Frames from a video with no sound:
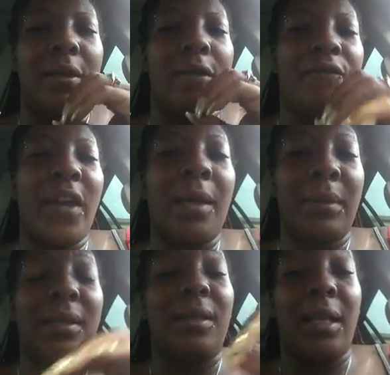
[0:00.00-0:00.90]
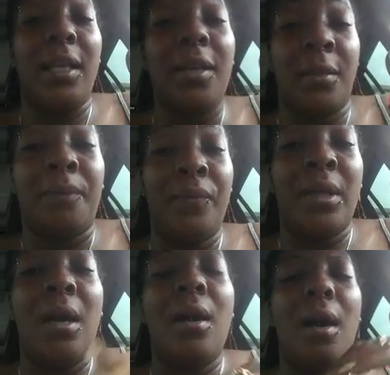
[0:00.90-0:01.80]
To him,
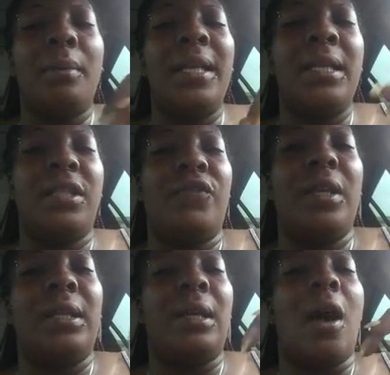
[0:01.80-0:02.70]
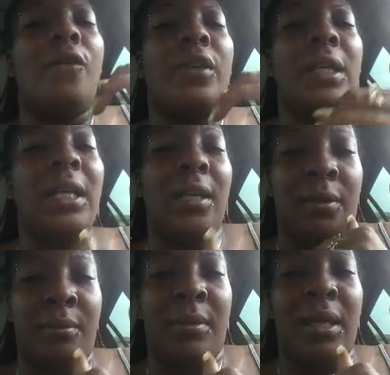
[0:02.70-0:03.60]
I'm getting this feeling off of
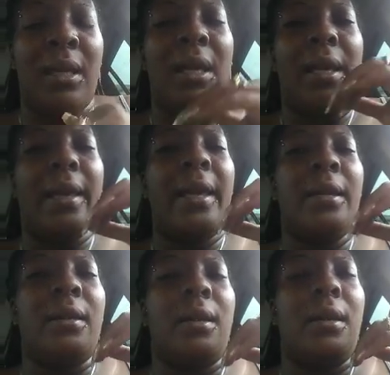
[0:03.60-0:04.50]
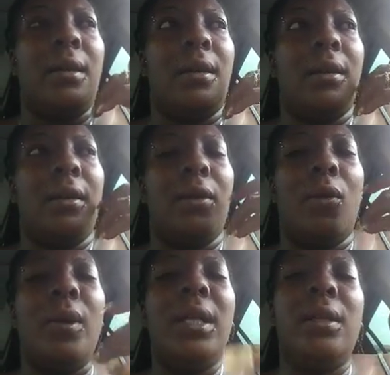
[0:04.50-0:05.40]
him. And
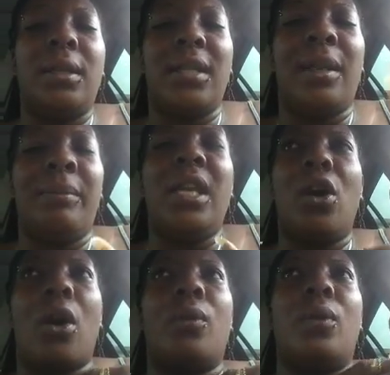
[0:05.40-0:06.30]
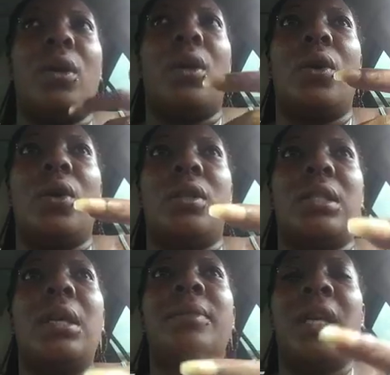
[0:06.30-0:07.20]
when he looks at me or
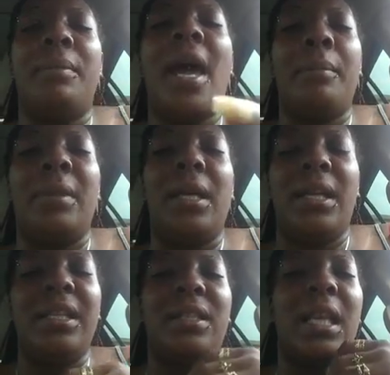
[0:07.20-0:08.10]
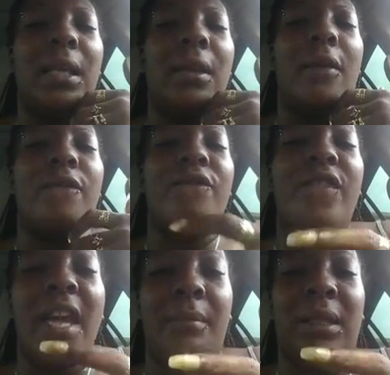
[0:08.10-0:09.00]
something about me, he's thinking
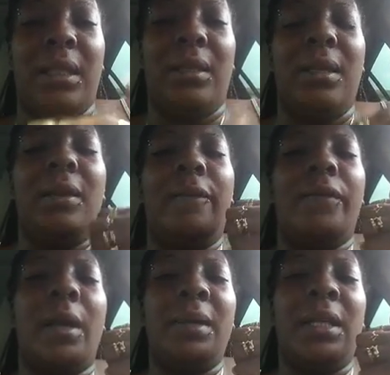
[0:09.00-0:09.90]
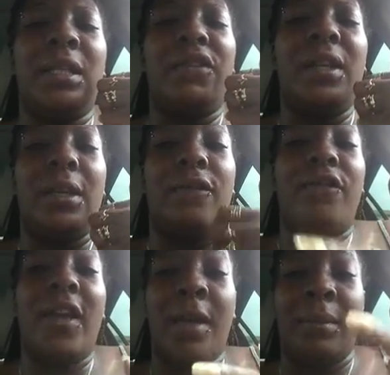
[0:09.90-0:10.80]
family. I'm getting this feeling
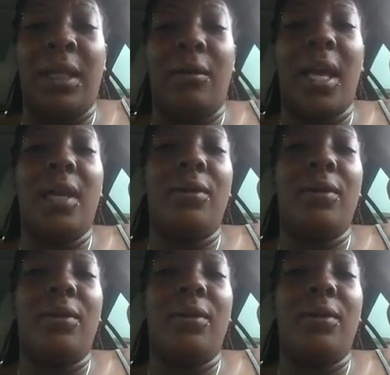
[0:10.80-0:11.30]
family, okay, you